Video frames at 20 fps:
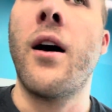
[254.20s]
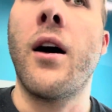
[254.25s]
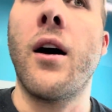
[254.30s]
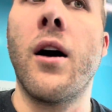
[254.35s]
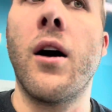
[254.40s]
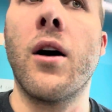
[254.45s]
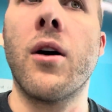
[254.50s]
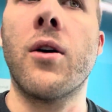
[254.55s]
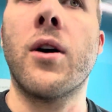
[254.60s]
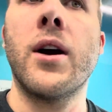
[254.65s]

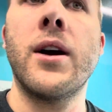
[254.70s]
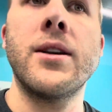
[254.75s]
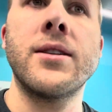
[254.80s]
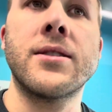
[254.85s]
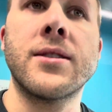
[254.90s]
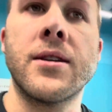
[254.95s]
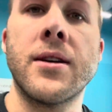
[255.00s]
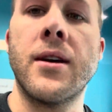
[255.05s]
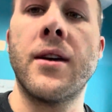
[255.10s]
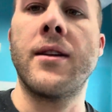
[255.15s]
All
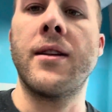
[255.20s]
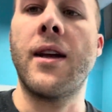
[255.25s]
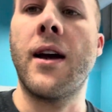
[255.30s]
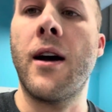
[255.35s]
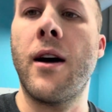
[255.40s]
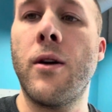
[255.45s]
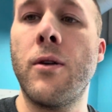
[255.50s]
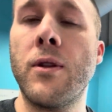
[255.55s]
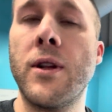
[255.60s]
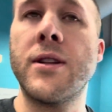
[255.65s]
right,
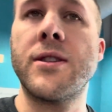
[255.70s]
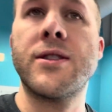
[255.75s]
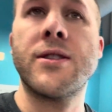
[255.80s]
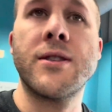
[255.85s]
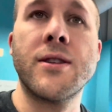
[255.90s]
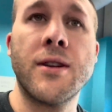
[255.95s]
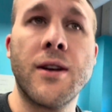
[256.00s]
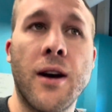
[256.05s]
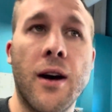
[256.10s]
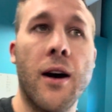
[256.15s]
now
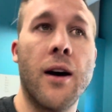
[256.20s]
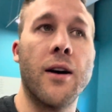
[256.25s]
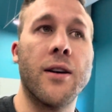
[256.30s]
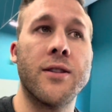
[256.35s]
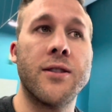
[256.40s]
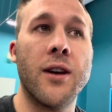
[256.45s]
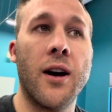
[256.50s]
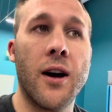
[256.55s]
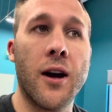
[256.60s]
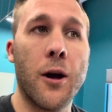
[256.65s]
let's uh,
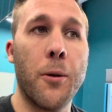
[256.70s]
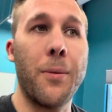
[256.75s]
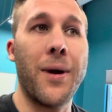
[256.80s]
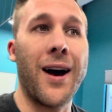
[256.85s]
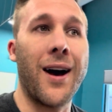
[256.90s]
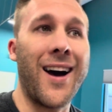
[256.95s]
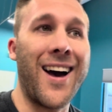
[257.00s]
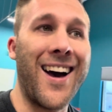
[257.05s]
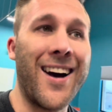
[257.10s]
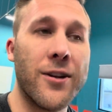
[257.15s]
talk
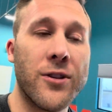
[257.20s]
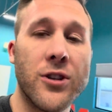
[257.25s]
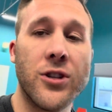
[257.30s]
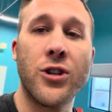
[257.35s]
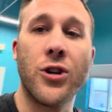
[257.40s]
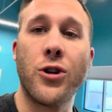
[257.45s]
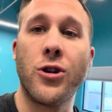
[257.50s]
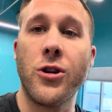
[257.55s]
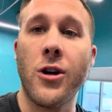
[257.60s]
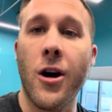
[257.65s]
about how to
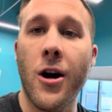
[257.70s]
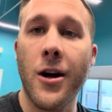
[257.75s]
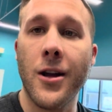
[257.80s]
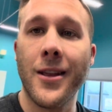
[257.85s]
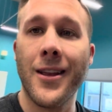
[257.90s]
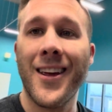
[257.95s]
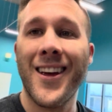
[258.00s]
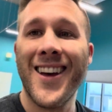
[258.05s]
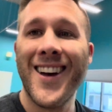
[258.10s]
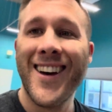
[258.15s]
turn
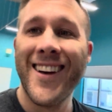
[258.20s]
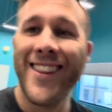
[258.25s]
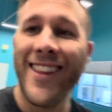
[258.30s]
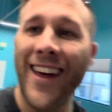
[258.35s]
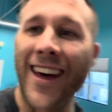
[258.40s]
on the